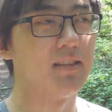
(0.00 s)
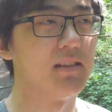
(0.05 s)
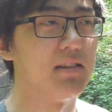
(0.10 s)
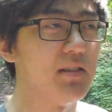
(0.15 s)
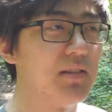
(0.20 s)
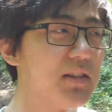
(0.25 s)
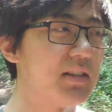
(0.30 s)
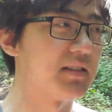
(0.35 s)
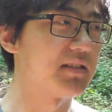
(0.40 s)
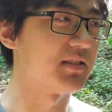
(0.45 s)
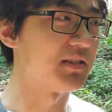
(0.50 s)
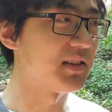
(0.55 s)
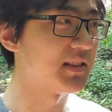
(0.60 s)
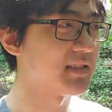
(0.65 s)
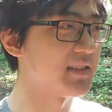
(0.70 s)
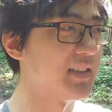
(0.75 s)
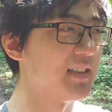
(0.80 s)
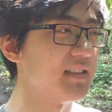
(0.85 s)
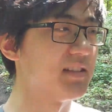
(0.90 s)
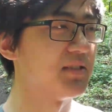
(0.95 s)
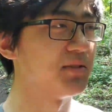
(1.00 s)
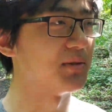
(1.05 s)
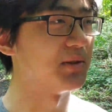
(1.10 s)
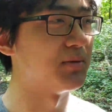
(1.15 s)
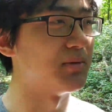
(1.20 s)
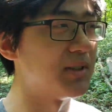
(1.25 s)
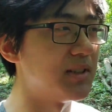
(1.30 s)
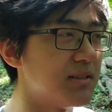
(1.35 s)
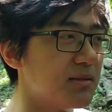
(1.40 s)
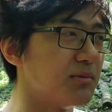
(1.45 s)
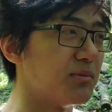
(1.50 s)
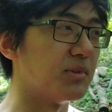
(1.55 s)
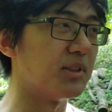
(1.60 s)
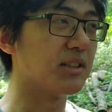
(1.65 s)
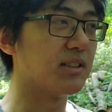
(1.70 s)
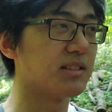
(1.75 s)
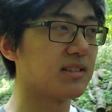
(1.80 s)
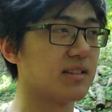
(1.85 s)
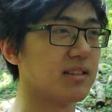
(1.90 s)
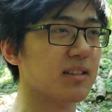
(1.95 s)
Okay, so let's get into it. What
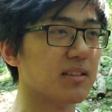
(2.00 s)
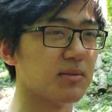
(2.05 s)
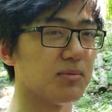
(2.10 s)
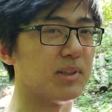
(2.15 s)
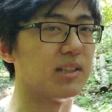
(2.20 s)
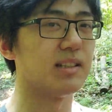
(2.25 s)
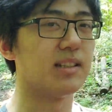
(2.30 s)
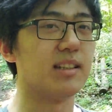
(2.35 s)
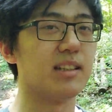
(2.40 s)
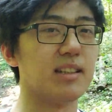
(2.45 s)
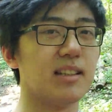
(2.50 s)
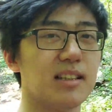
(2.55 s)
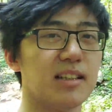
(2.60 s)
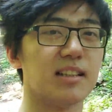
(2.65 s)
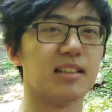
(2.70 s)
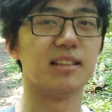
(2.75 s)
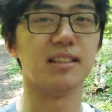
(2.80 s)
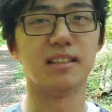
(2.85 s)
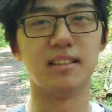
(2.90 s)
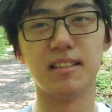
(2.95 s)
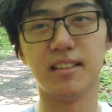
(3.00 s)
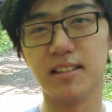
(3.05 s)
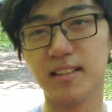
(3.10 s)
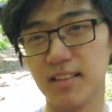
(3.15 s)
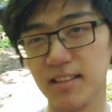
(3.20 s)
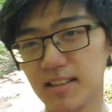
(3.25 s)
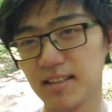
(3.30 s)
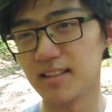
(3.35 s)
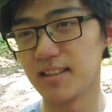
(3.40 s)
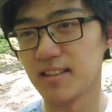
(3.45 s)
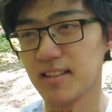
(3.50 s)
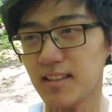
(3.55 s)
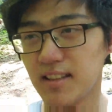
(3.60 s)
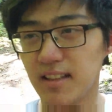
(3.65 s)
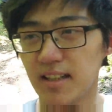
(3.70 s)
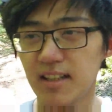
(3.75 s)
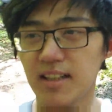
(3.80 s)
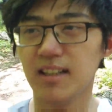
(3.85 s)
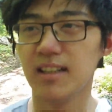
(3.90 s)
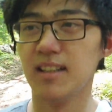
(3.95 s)
is this one thing that I did?
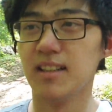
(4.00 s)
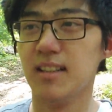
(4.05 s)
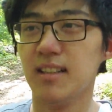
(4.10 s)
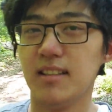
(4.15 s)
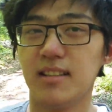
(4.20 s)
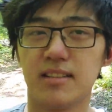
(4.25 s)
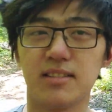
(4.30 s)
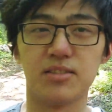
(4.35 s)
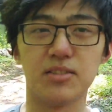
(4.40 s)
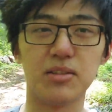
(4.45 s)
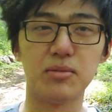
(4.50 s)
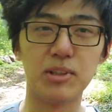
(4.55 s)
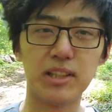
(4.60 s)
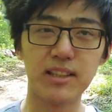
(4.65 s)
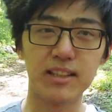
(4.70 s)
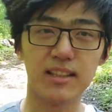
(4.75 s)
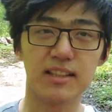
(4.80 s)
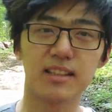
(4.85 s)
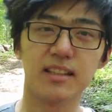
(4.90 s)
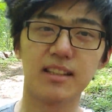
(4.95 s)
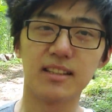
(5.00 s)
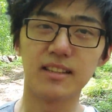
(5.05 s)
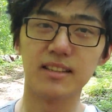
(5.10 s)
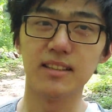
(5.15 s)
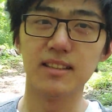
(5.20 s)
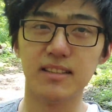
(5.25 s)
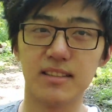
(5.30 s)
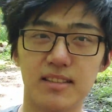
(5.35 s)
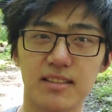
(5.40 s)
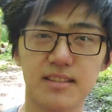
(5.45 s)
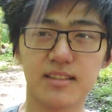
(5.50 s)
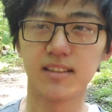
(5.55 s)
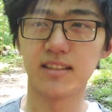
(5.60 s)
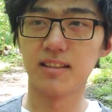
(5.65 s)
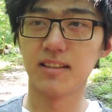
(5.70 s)
So the one thing that I did is